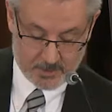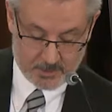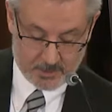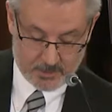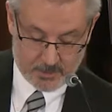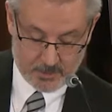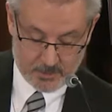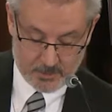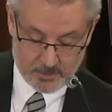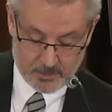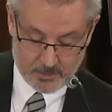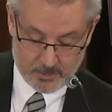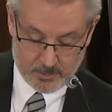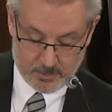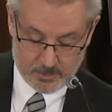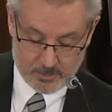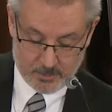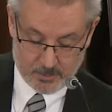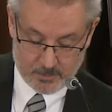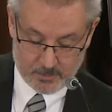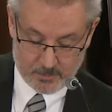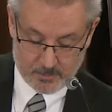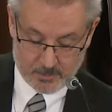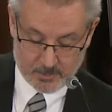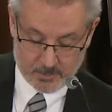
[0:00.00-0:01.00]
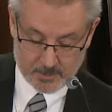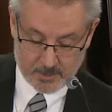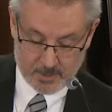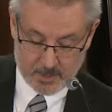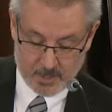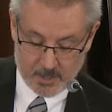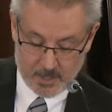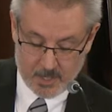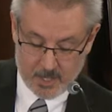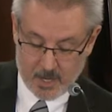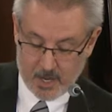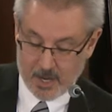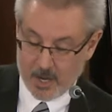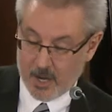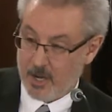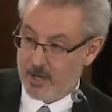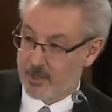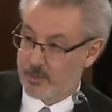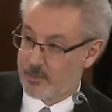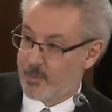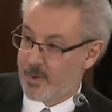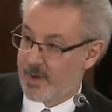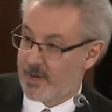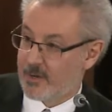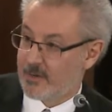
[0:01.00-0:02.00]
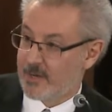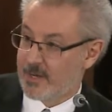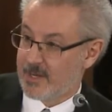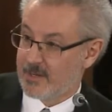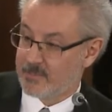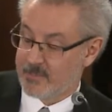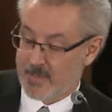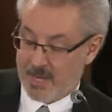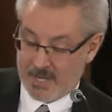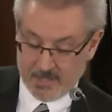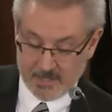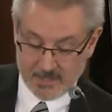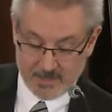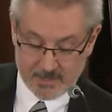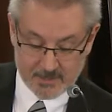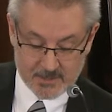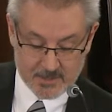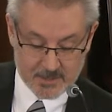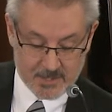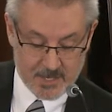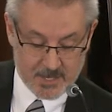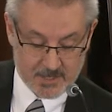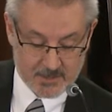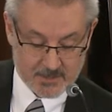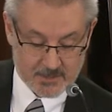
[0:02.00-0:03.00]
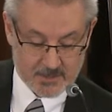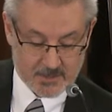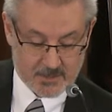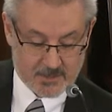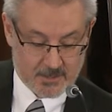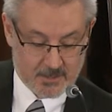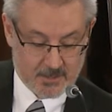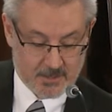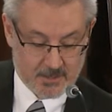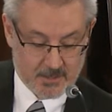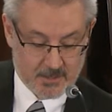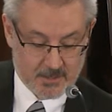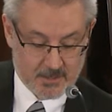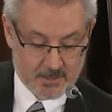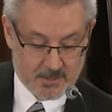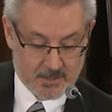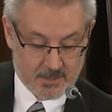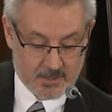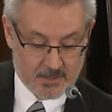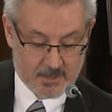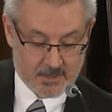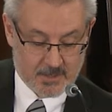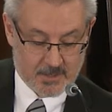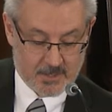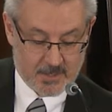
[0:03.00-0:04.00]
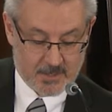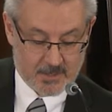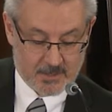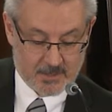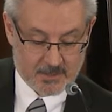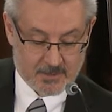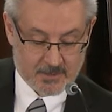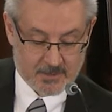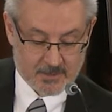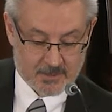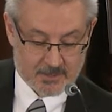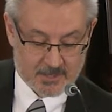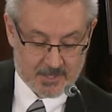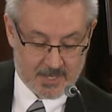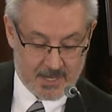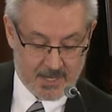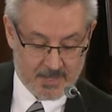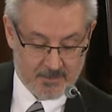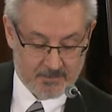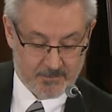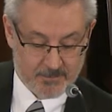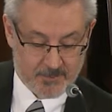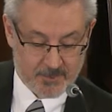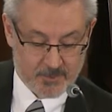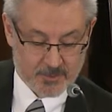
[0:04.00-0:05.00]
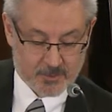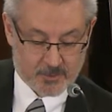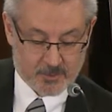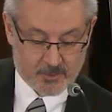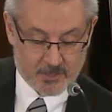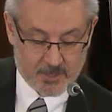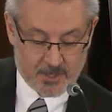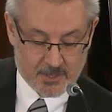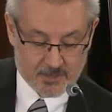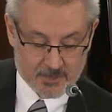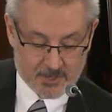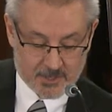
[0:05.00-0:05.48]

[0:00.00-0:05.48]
to do hardware and maintenance next. And in the same fiscal year